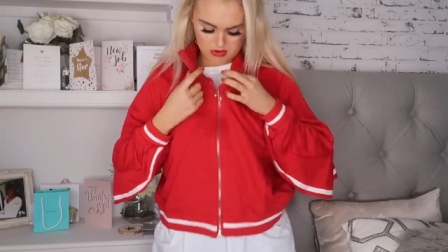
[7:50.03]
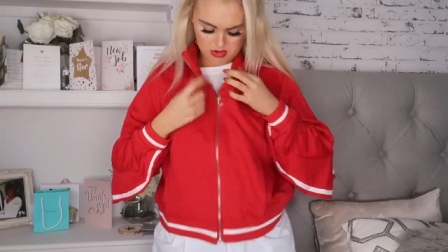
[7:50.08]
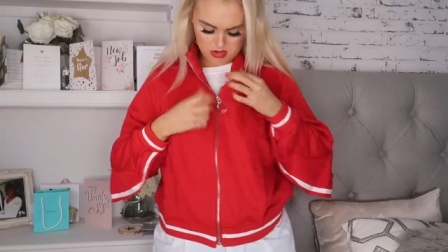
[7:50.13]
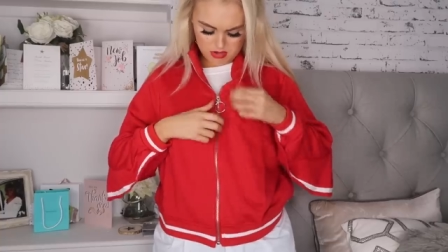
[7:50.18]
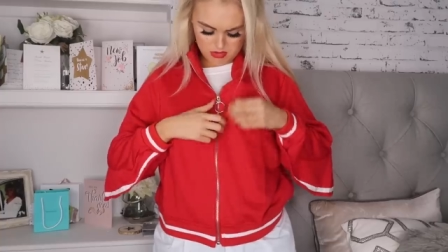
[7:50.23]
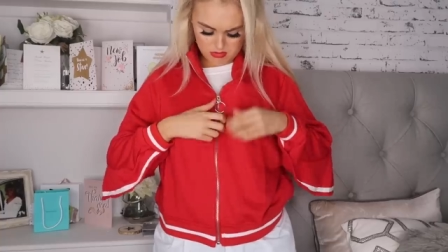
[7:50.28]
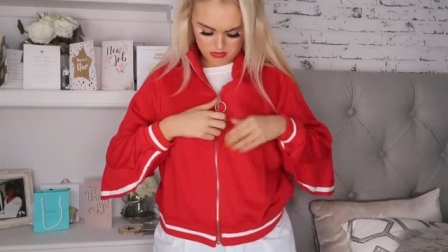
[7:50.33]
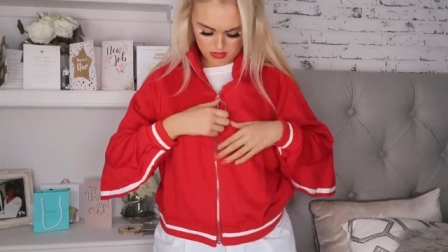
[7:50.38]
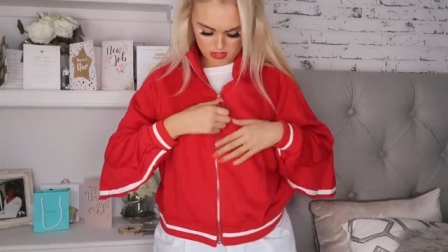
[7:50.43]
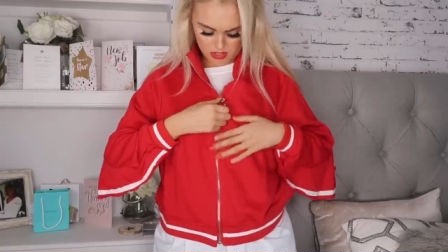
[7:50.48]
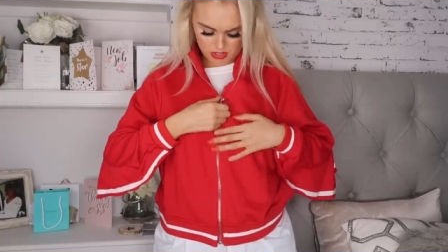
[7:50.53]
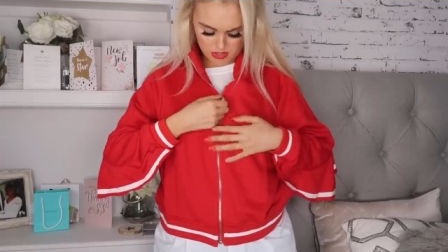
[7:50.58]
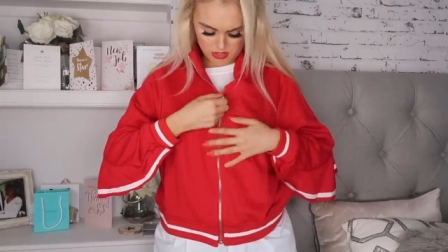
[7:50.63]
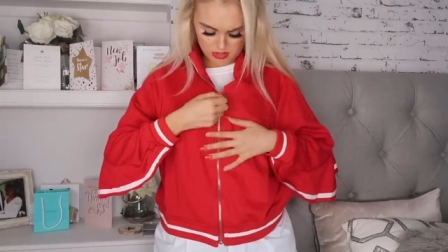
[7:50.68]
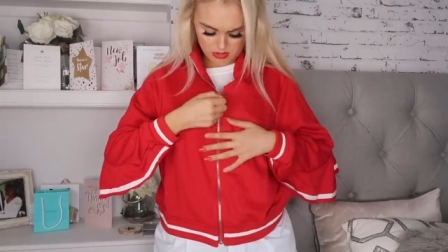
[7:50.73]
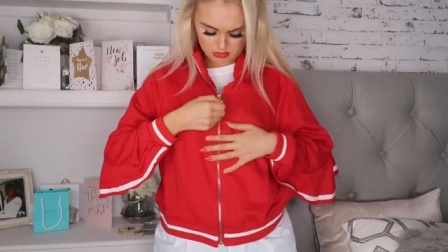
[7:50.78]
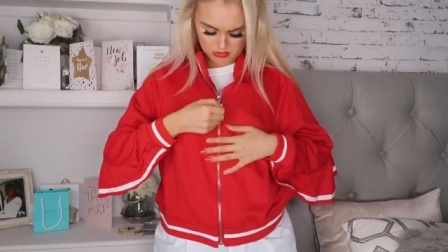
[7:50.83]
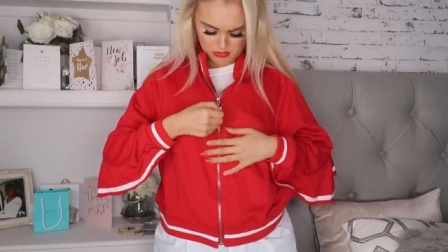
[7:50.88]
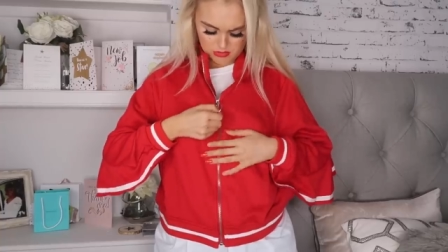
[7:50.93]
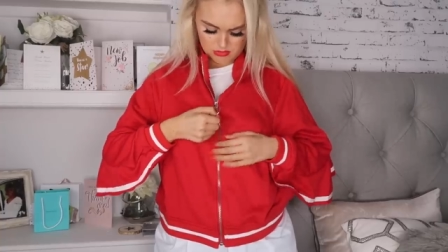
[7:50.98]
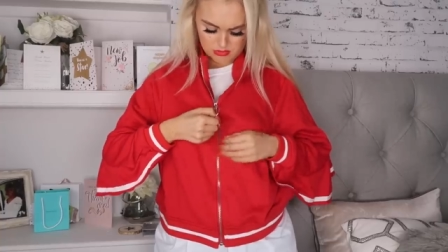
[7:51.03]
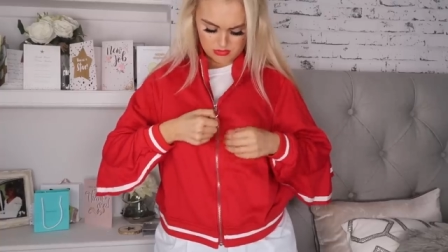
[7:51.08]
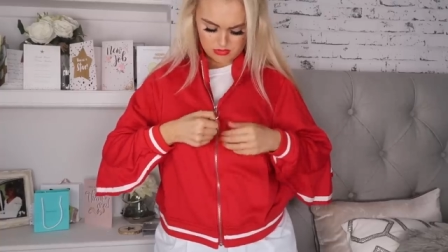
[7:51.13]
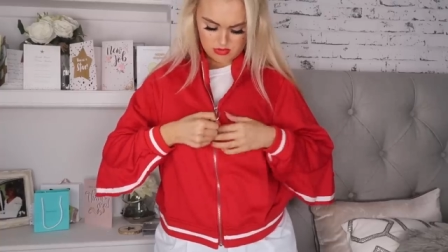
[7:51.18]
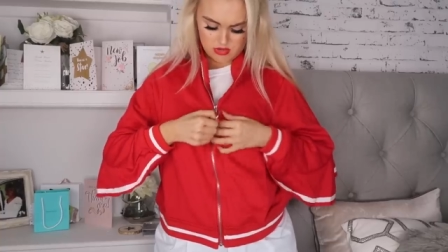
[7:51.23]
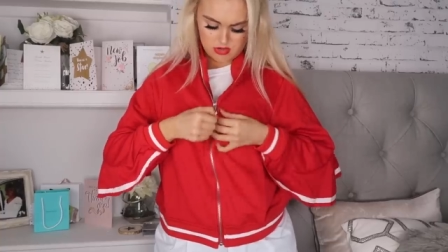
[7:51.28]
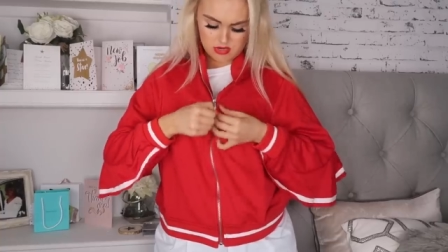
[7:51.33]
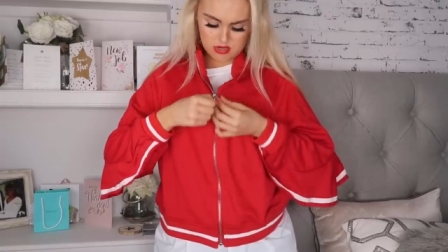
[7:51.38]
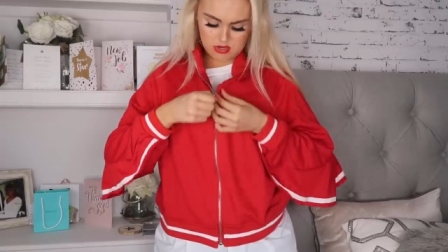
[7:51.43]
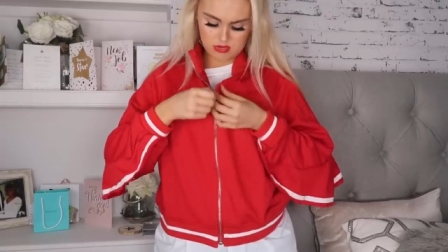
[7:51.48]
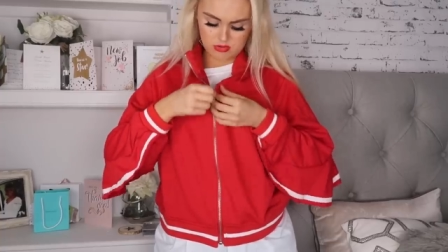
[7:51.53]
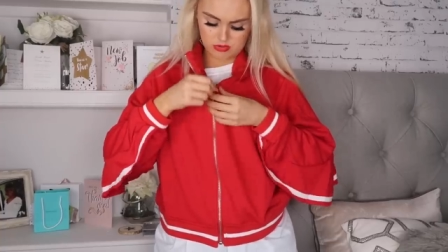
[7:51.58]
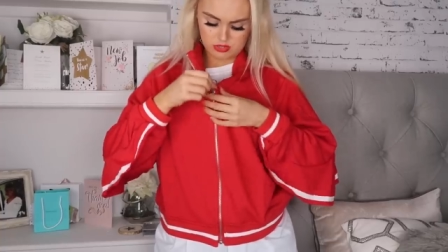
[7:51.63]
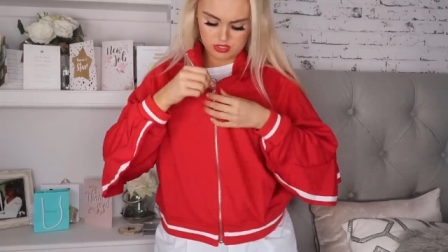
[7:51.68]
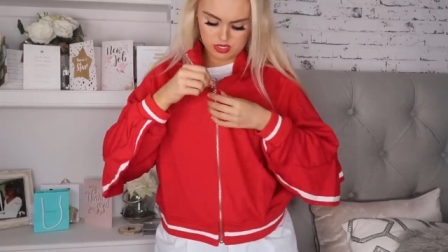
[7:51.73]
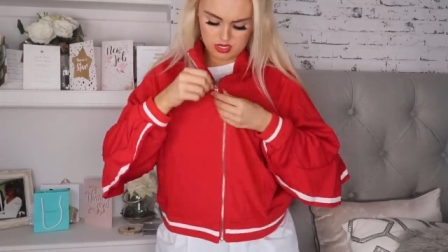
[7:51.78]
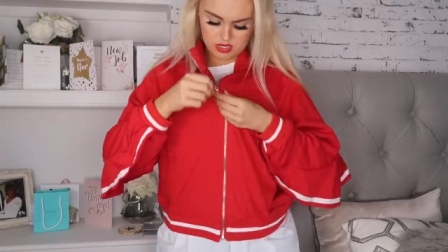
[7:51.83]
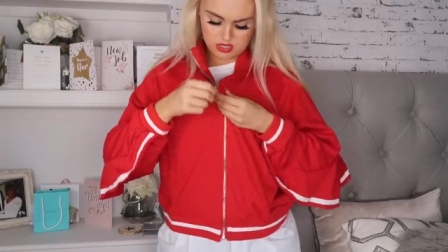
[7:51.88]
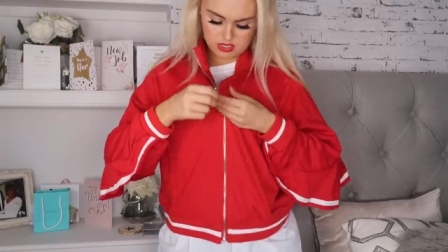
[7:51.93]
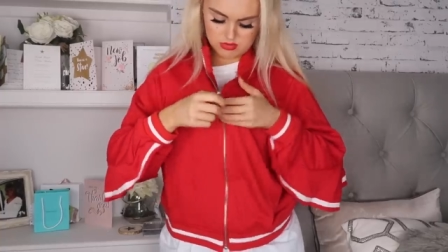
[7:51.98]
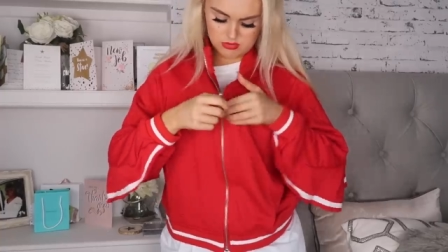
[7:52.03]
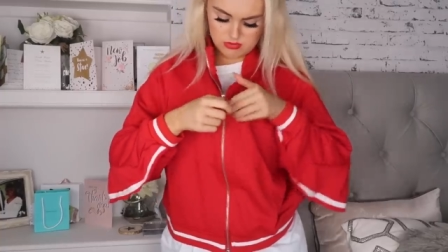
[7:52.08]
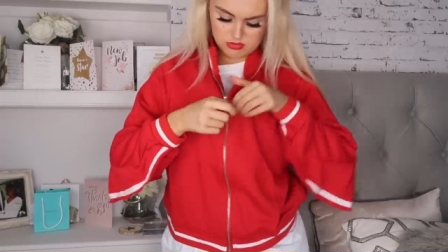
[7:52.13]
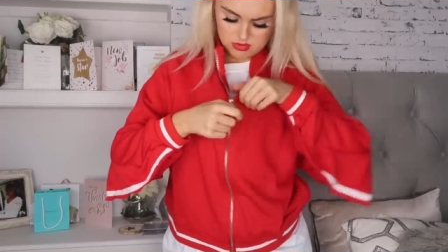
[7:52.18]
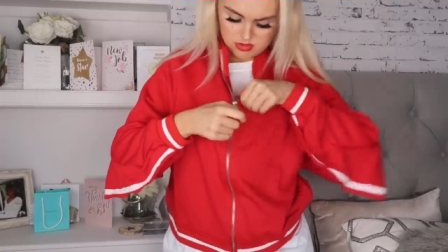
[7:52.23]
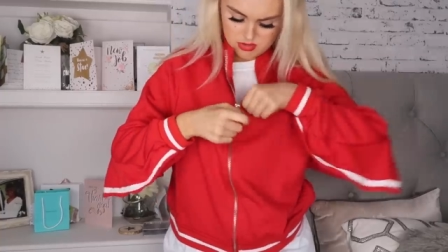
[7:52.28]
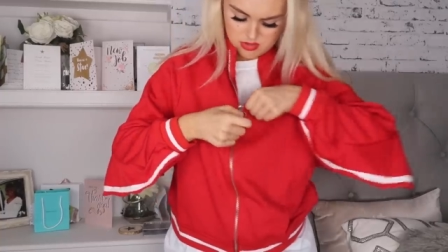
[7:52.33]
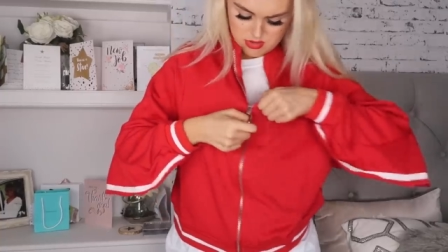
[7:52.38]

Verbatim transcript: Oh no. Oh no.